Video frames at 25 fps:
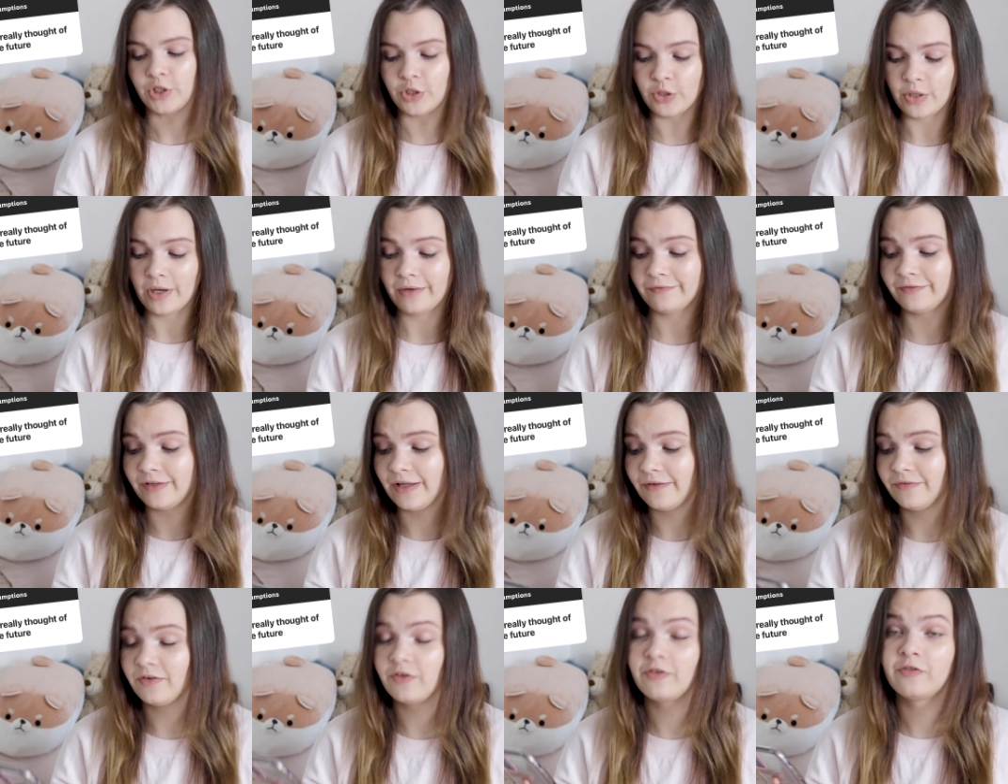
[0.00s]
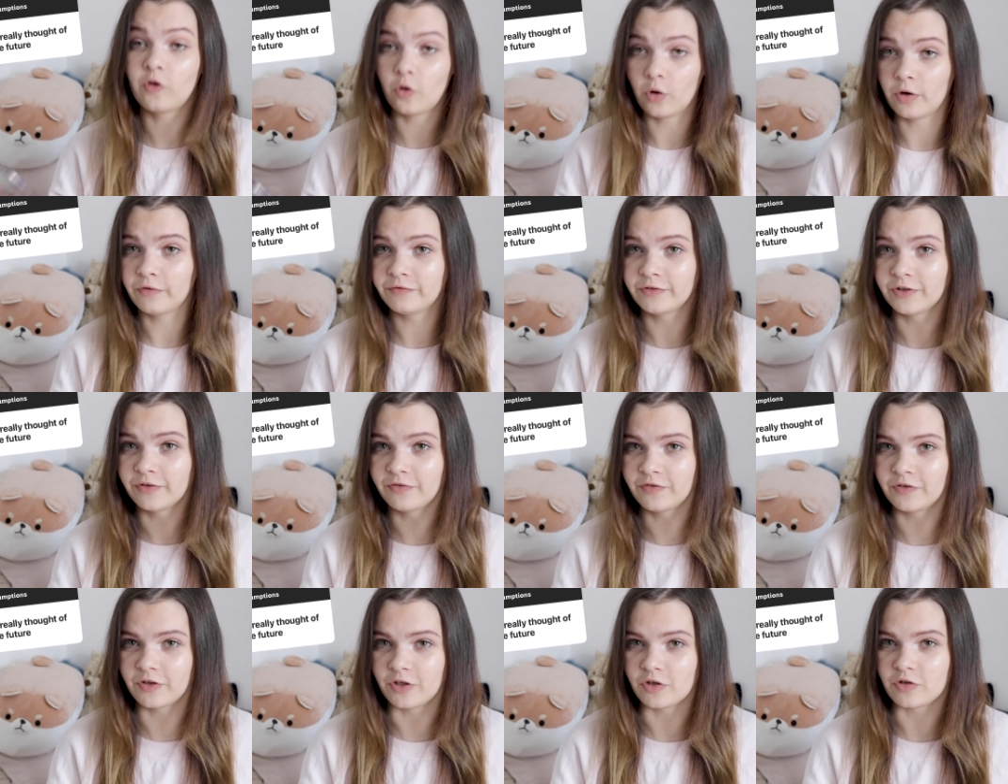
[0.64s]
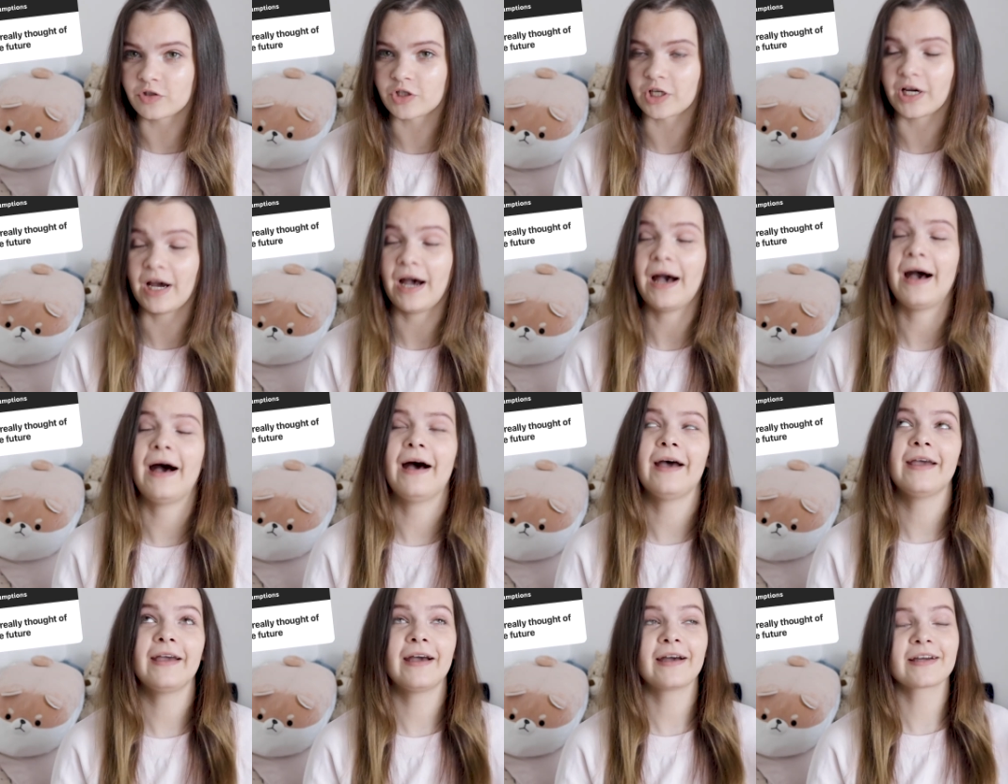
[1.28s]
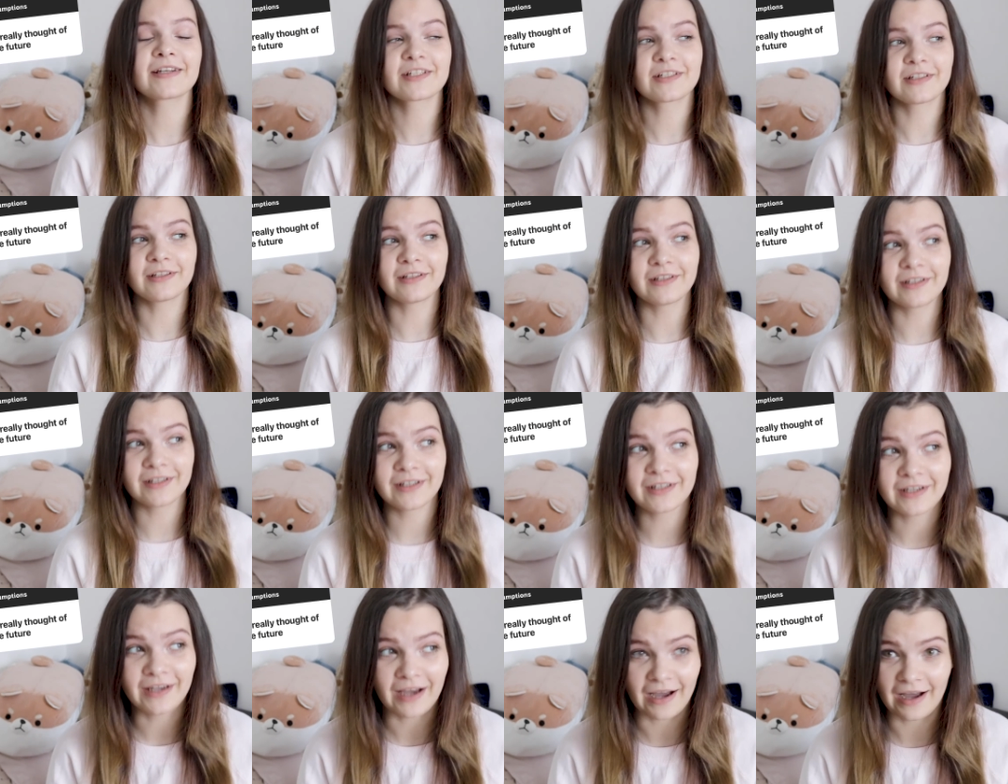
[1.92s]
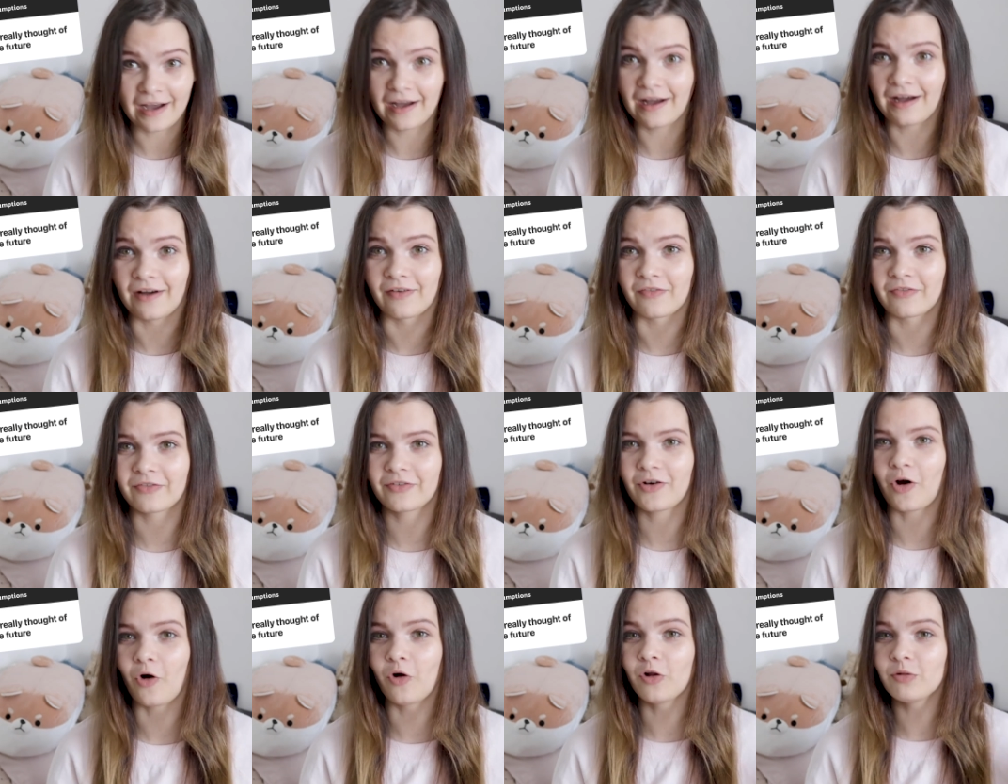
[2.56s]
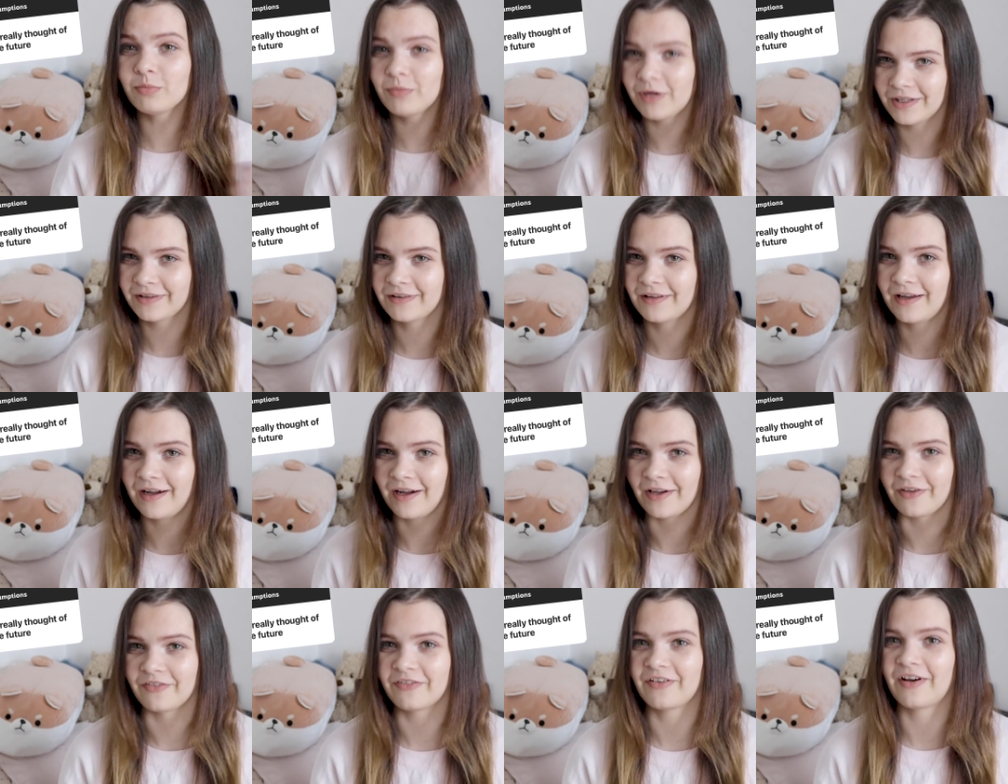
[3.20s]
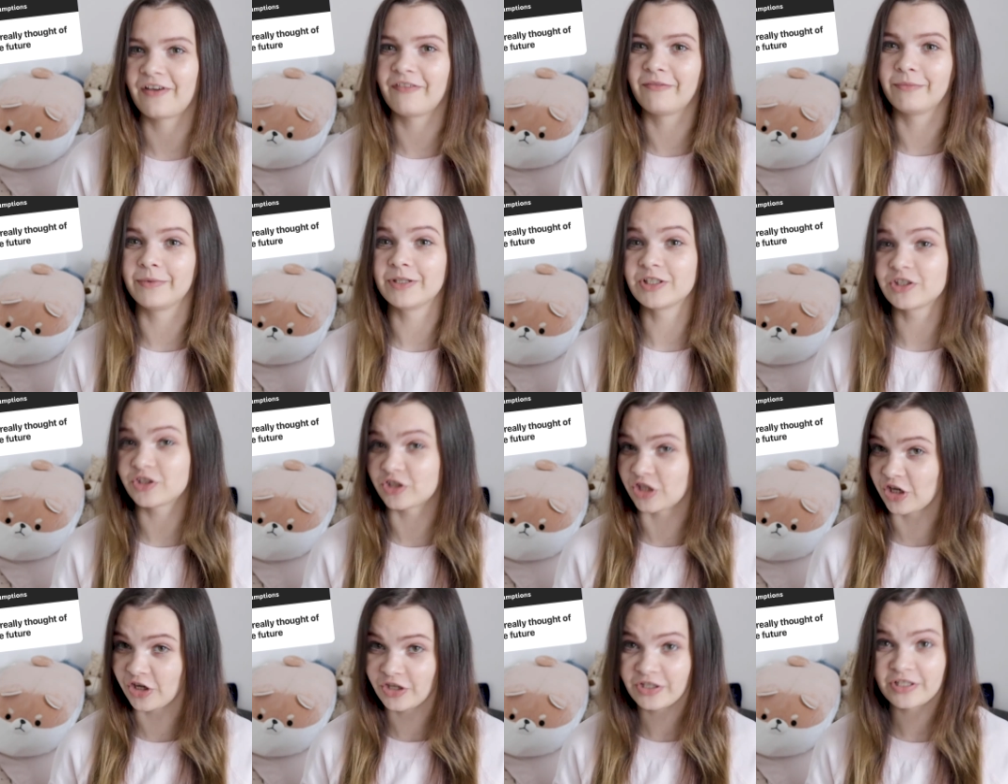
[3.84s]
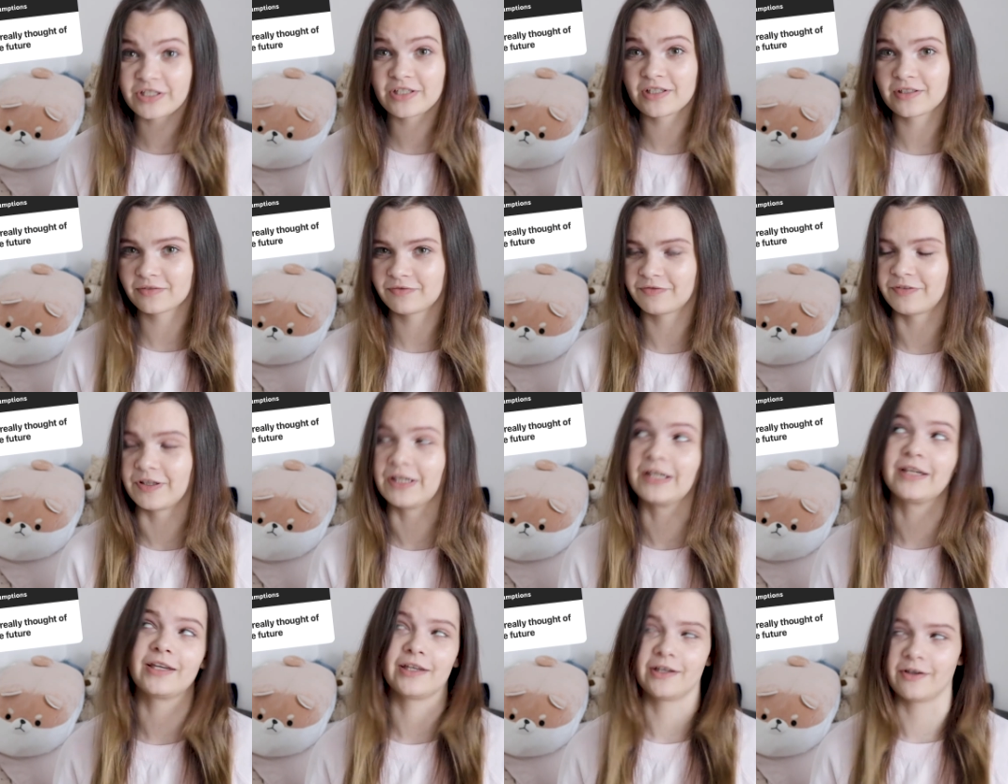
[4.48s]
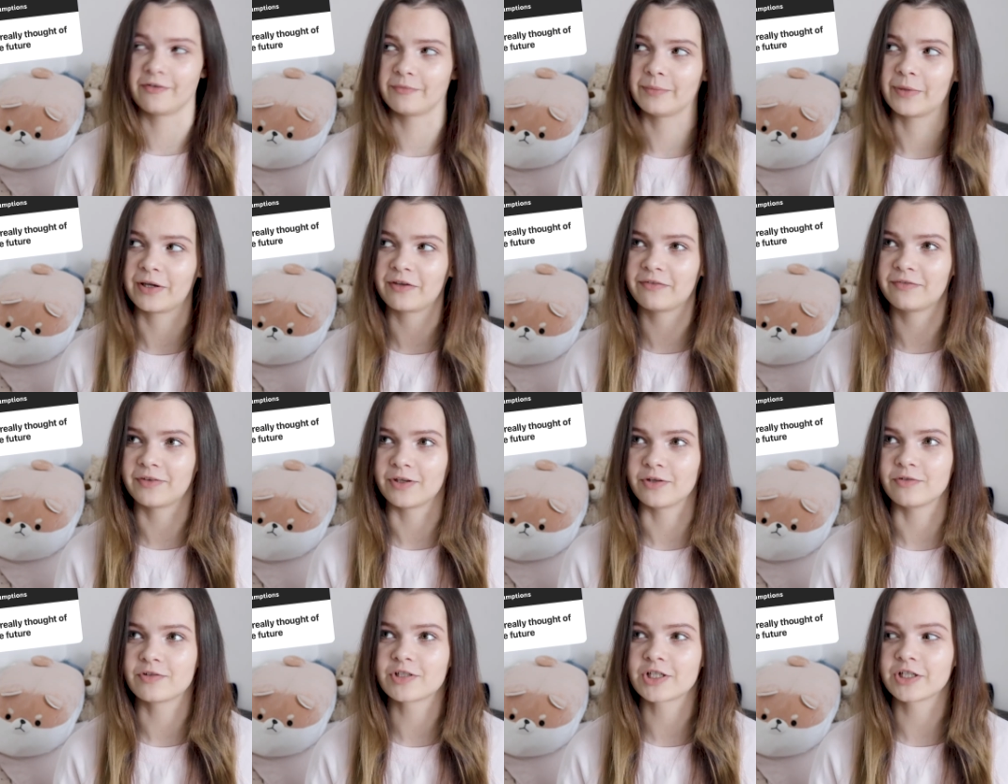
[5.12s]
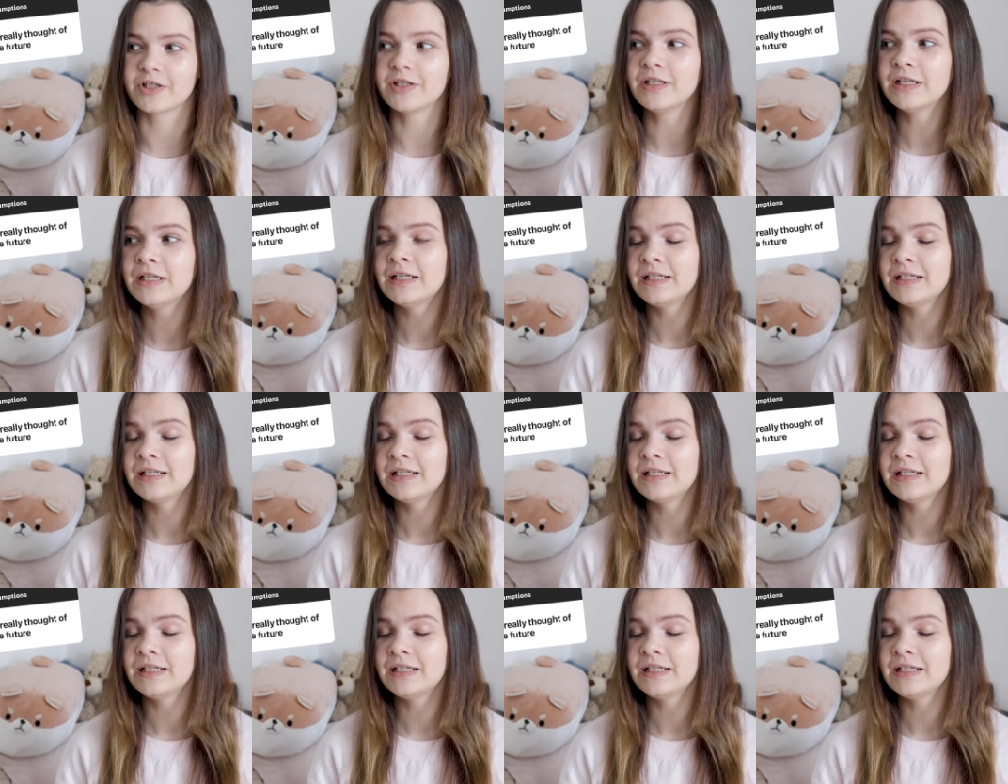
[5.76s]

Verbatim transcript: You have never thought of the future. I actually have. All my life I've been just thinking of my future.